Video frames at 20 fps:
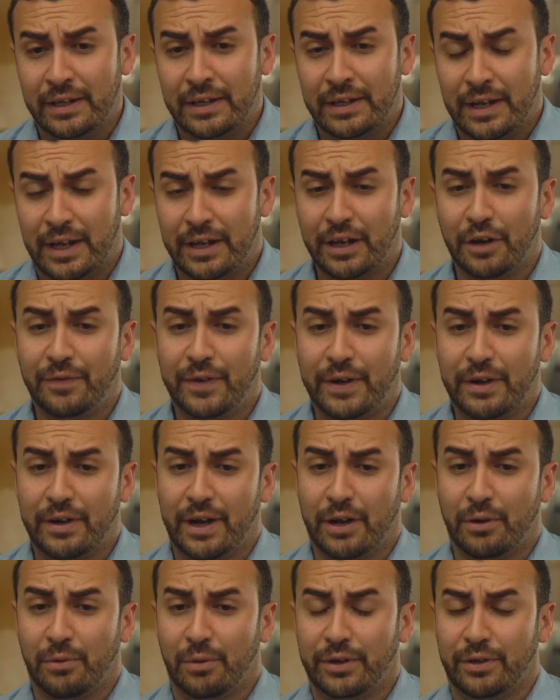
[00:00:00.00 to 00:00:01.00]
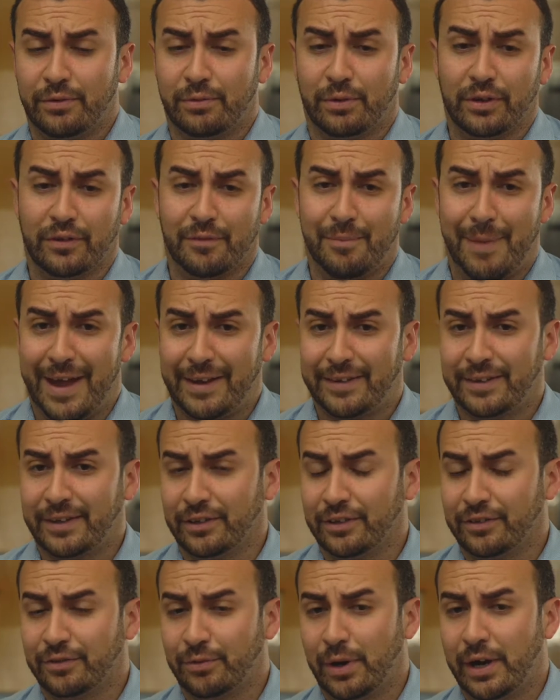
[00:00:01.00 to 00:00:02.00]
ended up figuring out what the role of mast
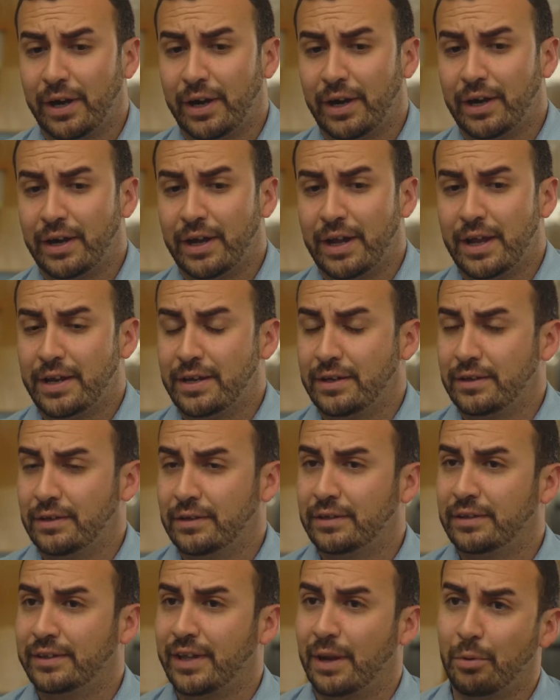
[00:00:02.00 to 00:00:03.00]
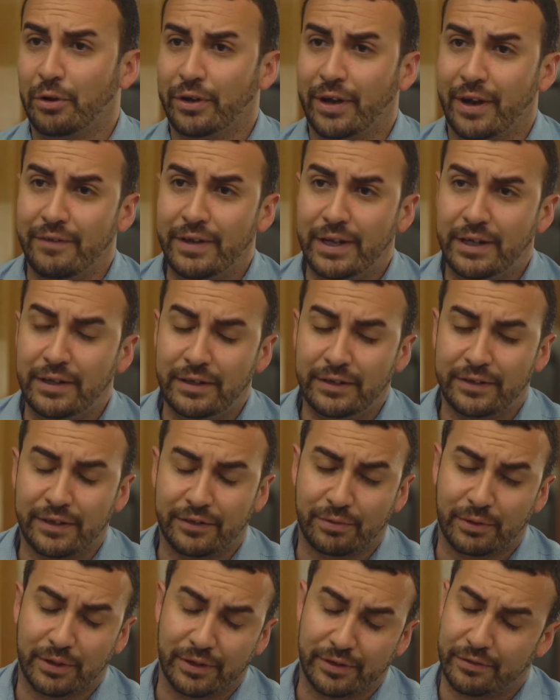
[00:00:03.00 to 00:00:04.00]
cells were in type one diabetes,
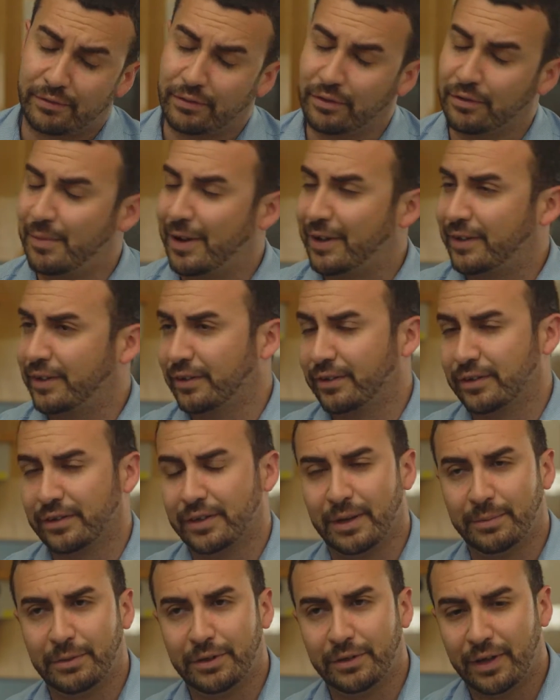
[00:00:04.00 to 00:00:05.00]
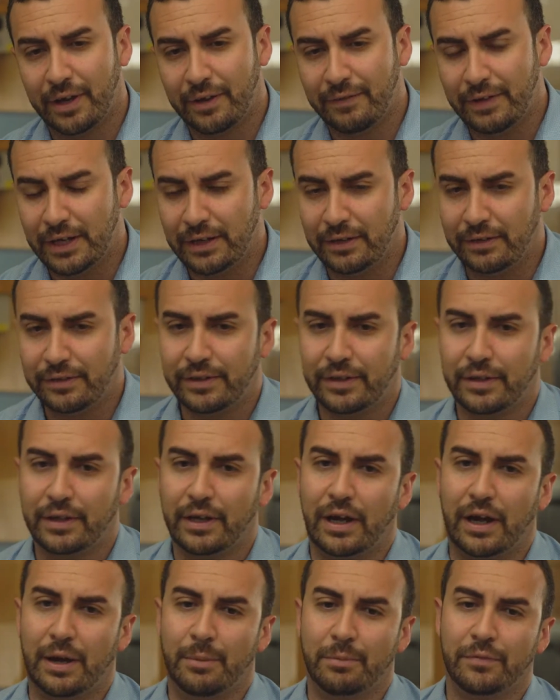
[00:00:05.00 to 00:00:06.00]
as well as the role of mast cells in type two diabetes.
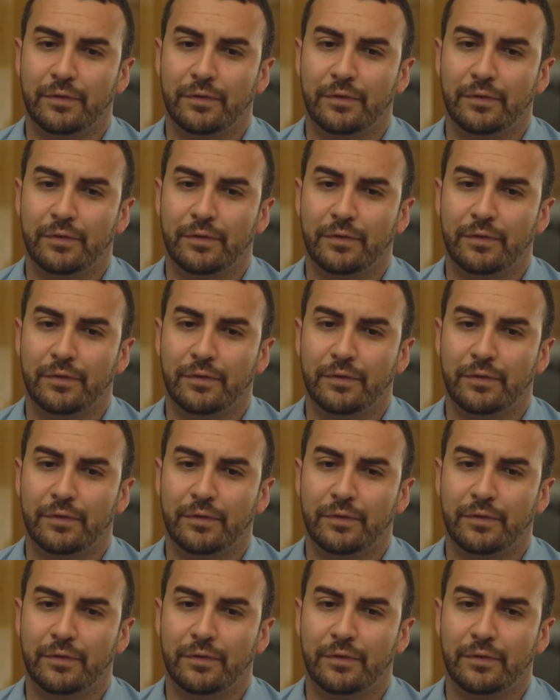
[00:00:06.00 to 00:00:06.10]
Um,